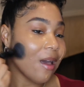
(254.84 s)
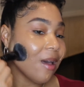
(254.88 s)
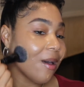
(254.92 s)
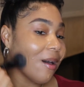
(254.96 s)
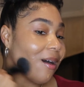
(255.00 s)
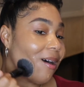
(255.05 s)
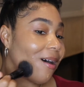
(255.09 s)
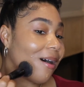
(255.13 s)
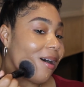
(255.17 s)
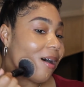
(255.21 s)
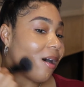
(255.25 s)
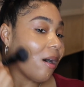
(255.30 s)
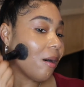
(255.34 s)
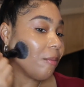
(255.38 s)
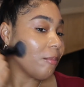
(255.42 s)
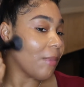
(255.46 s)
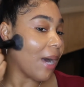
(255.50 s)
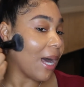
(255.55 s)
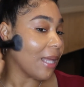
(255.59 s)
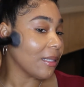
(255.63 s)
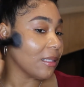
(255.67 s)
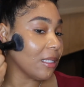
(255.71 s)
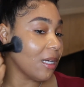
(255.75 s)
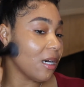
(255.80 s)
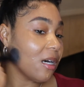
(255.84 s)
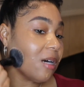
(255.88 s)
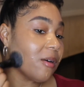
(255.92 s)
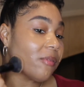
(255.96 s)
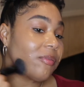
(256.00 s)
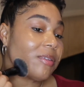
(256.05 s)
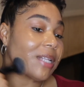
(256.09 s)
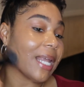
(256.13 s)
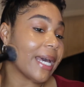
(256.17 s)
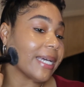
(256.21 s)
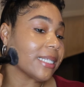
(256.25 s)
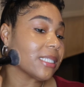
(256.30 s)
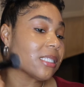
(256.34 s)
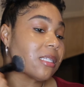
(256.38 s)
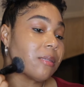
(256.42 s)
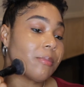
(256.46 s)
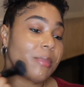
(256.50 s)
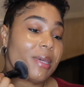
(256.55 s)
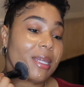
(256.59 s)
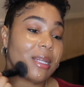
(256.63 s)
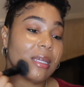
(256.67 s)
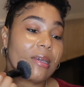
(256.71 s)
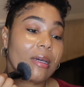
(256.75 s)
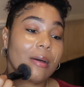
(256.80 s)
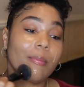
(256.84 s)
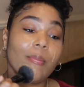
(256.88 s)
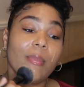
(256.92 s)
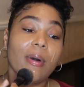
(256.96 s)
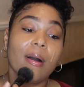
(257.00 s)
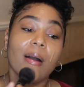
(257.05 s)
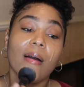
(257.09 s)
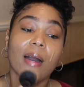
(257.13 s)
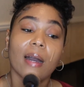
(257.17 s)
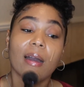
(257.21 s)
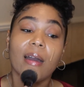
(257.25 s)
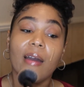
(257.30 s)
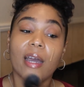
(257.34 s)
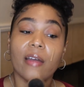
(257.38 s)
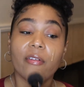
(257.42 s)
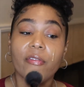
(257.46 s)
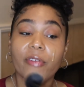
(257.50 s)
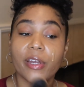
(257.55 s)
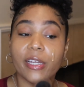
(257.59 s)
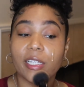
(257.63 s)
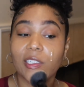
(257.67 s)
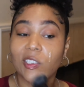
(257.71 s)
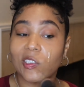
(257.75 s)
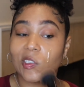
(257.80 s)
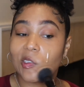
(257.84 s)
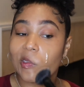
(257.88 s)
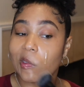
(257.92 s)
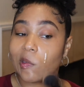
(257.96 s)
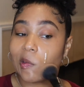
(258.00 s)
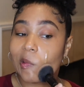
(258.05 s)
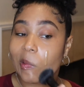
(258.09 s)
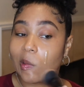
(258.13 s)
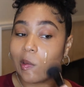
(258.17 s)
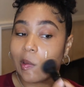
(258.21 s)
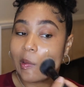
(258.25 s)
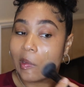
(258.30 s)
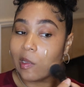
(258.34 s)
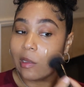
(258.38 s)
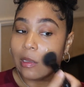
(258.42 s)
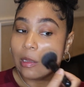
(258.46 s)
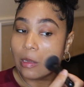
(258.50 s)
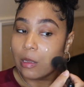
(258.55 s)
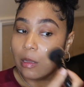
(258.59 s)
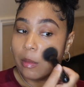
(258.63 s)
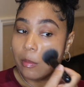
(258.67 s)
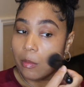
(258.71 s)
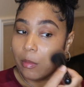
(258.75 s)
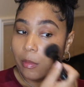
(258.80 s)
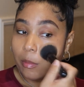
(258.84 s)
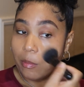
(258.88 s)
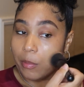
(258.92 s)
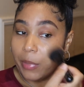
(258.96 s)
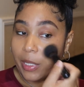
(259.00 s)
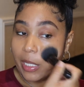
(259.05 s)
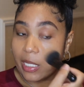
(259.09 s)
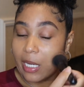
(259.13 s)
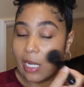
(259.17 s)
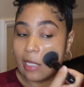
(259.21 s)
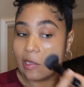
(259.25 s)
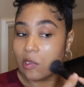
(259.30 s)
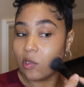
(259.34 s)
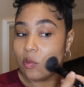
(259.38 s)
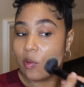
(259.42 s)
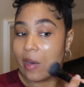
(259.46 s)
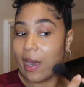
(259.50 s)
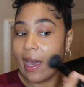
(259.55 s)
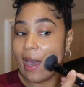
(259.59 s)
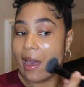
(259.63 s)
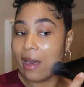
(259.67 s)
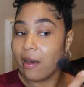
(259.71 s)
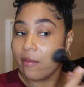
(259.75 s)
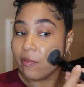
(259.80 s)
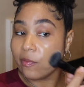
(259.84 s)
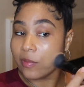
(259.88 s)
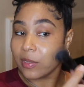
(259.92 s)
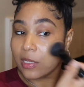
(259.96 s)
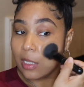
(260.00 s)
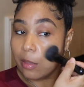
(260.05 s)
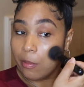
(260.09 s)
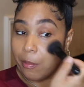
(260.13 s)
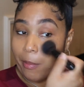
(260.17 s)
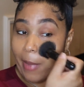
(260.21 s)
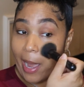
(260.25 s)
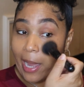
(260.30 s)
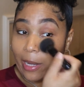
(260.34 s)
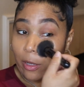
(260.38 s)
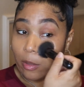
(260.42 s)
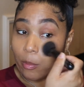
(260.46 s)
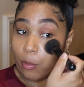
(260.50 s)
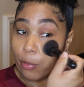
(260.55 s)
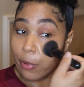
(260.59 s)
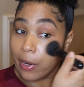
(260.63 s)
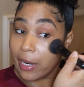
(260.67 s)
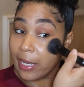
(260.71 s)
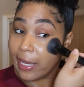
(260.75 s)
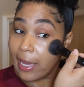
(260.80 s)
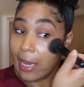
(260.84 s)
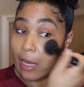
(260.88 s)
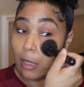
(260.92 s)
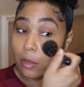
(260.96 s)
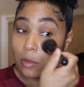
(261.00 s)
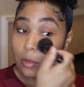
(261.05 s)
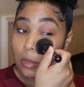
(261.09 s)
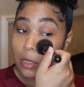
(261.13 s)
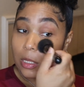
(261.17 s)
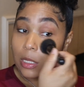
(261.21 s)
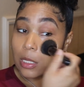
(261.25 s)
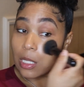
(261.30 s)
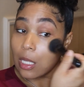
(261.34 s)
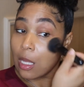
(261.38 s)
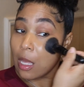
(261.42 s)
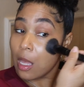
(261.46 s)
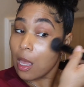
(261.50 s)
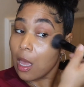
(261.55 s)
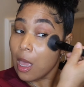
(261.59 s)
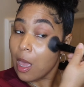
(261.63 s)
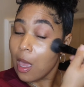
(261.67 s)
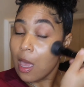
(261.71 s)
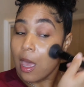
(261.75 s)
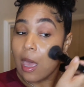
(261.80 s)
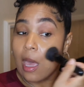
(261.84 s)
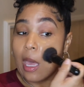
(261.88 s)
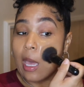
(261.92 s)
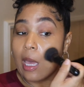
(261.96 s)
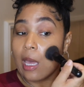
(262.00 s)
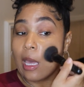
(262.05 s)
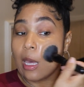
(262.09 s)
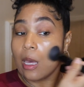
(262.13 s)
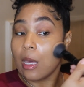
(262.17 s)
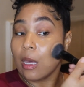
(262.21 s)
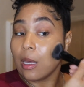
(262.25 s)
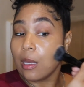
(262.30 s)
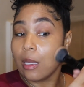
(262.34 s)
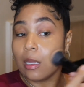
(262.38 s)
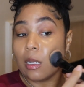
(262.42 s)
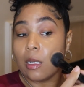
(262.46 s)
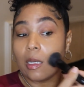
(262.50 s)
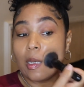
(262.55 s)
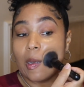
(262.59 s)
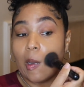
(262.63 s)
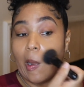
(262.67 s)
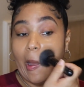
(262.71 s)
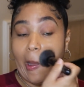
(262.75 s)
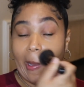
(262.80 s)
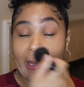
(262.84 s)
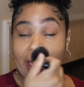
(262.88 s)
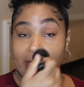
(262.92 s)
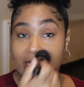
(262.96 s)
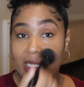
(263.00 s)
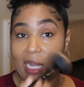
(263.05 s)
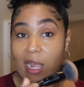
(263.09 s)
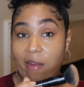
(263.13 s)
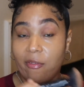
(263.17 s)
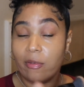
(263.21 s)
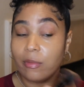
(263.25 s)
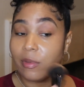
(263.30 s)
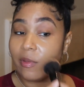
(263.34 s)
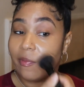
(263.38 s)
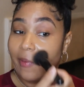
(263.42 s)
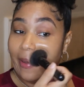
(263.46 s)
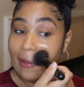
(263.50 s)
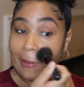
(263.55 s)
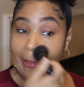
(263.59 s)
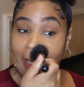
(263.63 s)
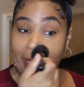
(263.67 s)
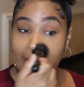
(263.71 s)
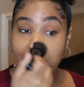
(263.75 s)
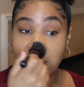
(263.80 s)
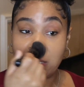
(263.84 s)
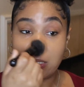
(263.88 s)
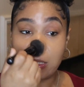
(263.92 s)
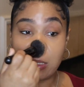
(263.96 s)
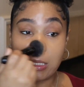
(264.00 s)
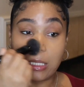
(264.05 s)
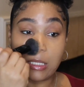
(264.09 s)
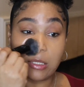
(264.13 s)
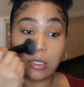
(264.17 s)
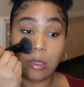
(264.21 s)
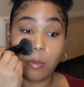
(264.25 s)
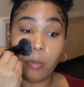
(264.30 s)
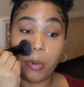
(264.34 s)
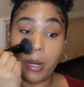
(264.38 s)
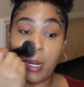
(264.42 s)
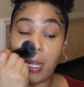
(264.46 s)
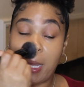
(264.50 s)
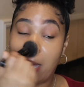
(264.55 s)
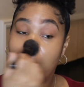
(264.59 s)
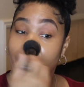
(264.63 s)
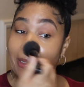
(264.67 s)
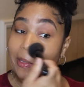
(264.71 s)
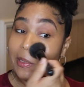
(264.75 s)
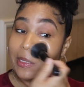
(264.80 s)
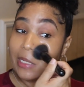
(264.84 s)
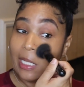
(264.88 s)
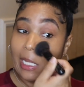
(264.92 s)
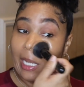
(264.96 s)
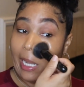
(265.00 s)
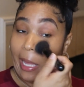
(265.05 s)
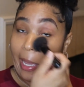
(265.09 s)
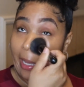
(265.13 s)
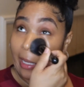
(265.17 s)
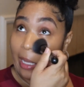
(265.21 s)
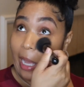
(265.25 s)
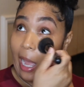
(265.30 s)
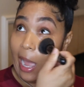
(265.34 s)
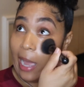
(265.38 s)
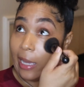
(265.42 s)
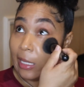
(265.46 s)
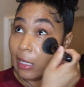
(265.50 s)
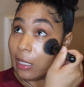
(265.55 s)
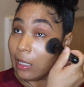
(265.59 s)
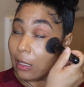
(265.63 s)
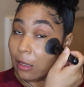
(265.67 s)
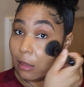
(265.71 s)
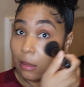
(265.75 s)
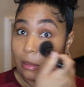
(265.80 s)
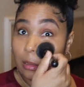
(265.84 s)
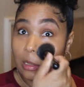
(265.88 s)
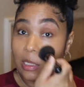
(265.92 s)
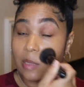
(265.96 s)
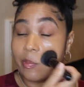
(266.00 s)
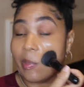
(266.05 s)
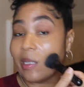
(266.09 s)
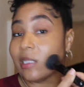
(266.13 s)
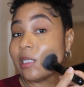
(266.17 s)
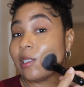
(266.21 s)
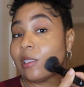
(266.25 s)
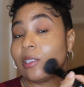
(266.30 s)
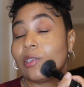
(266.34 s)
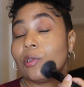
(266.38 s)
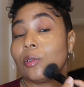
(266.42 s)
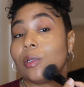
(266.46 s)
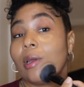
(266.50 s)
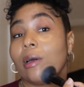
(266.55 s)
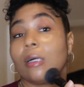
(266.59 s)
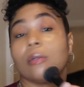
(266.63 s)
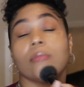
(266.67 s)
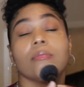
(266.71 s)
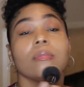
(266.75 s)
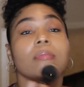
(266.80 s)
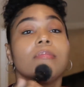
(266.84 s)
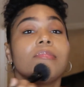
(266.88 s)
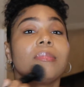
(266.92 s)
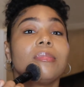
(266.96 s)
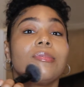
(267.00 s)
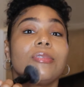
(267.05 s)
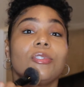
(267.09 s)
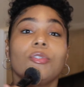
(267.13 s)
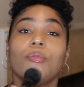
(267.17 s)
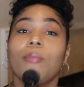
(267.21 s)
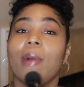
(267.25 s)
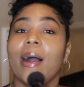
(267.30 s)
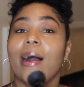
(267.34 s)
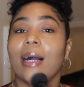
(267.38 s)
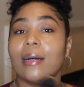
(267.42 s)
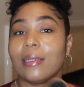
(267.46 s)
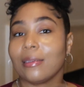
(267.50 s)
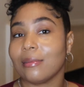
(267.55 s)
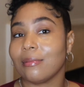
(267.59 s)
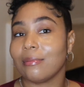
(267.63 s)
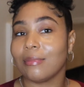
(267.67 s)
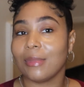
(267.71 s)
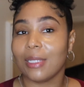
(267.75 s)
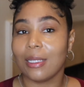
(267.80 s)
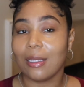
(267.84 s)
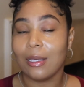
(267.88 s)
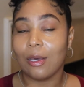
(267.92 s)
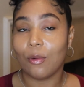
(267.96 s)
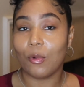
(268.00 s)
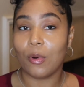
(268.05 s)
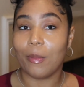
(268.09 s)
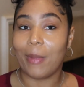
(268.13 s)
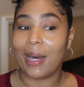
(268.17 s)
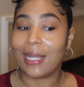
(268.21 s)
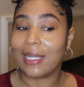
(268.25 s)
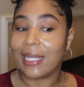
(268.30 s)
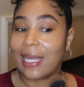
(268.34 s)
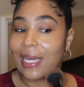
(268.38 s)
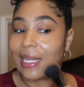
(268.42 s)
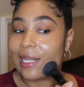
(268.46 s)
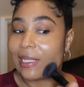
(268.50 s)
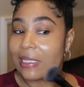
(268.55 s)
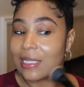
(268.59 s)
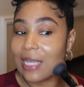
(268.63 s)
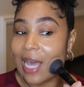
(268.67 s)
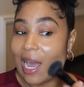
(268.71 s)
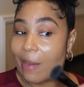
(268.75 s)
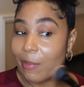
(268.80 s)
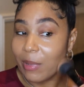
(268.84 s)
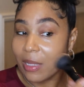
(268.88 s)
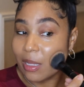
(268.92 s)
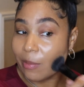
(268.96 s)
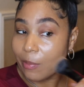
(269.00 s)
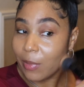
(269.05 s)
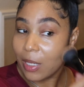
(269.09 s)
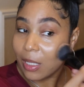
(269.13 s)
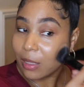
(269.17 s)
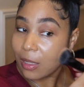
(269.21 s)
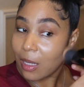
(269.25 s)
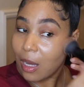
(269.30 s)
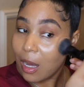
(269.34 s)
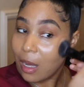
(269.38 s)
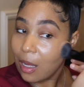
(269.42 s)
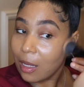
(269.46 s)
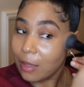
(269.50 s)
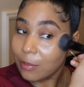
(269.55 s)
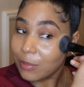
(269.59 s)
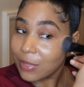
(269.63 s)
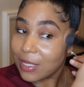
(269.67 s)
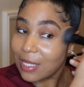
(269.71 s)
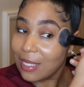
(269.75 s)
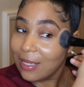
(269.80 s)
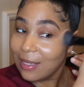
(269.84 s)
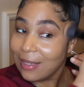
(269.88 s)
I love light to medium coverage, but I do have some minor breakouts, and it's not from the foundation. These are breakouts that like I get, especially, you know, when my lady time of the month comes.